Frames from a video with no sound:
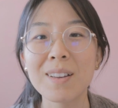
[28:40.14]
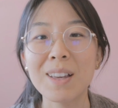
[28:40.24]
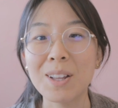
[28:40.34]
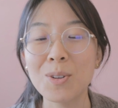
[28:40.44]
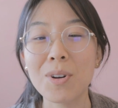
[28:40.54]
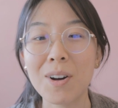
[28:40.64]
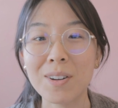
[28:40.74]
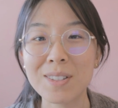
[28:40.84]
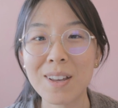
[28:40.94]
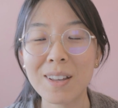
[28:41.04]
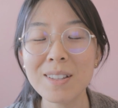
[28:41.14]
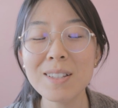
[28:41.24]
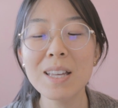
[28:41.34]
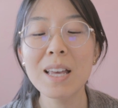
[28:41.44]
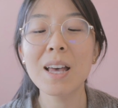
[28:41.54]
in your
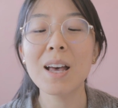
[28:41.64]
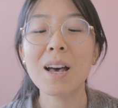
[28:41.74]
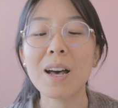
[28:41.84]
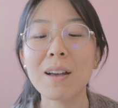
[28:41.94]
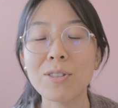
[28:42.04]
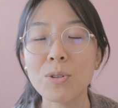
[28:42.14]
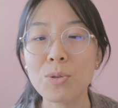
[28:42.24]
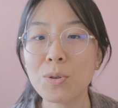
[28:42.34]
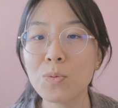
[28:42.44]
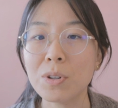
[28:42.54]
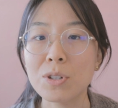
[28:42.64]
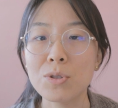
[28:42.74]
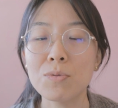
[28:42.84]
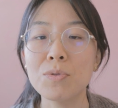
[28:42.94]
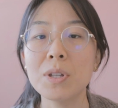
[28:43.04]
content. Uh, and the third one is
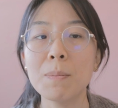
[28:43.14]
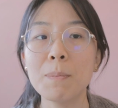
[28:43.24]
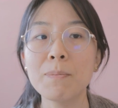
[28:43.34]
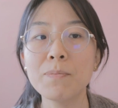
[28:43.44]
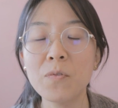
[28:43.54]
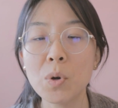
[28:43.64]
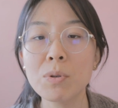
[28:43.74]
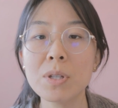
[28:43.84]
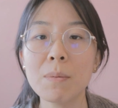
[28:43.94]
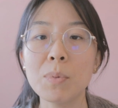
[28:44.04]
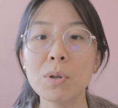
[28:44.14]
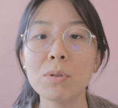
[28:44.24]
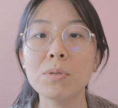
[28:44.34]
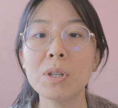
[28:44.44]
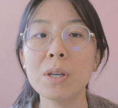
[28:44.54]
to really focus on
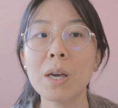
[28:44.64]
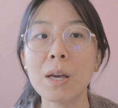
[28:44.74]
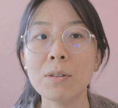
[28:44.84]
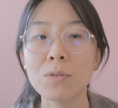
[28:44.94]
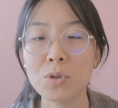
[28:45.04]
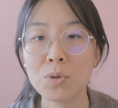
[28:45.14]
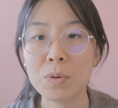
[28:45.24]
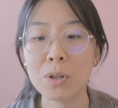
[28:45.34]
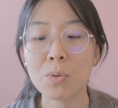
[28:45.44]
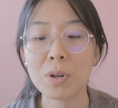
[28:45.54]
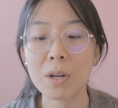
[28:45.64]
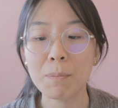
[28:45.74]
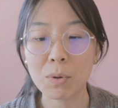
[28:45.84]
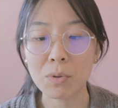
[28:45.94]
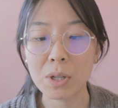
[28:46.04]
building and nurturing your
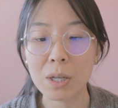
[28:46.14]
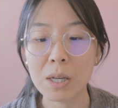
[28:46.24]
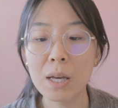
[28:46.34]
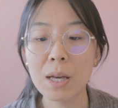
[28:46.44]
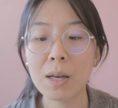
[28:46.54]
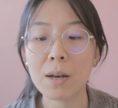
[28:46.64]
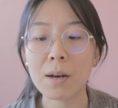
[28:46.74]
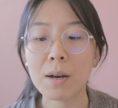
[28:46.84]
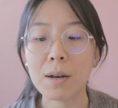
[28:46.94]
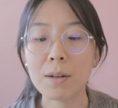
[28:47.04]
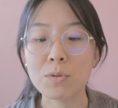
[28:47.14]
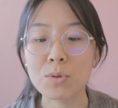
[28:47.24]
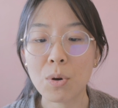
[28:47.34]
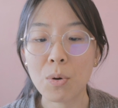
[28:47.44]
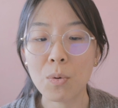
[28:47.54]
community. Uh,
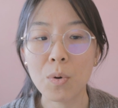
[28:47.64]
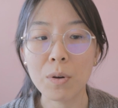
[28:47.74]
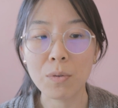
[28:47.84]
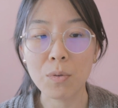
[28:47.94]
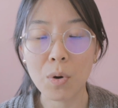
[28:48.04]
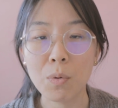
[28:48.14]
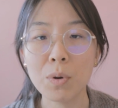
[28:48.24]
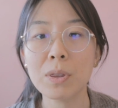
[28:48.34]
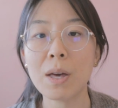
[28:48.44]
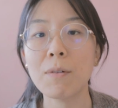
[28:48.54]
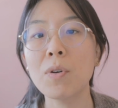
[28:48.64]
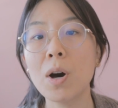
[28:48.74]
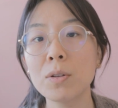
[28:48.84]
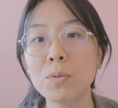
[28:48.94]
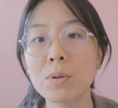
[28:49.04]
so growing that
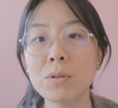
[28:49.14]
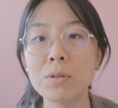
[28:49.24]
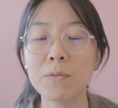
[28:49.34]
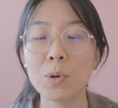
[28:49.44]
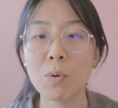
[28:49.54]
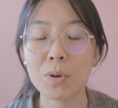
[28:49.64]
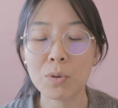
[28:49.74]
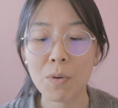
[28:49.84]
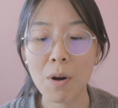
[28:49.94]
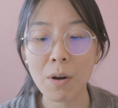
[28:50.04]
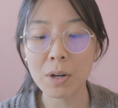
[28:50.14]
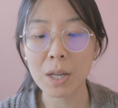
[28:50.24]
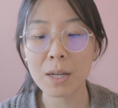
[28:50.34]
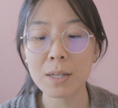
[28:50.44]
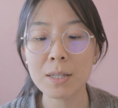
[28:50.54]
followers, growing your
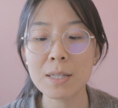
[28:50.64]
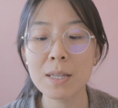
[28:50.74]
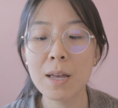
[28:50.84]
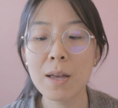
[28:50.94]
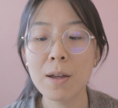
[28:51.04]
audience,